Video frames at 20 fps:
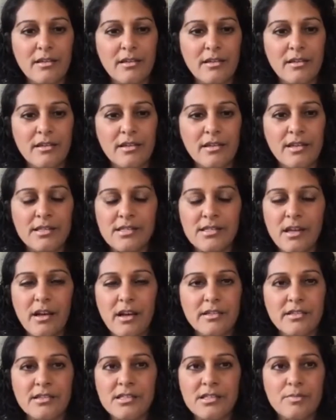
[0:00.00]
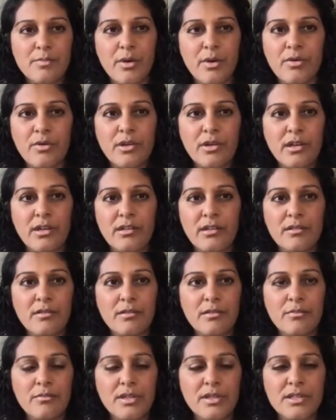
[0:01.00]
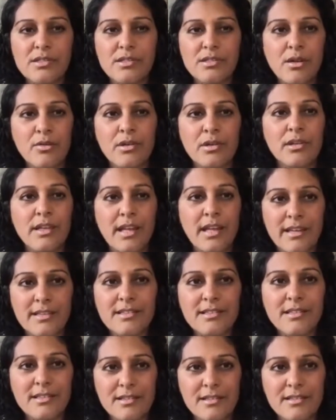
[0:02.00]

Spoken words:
is unspoken, but so connected.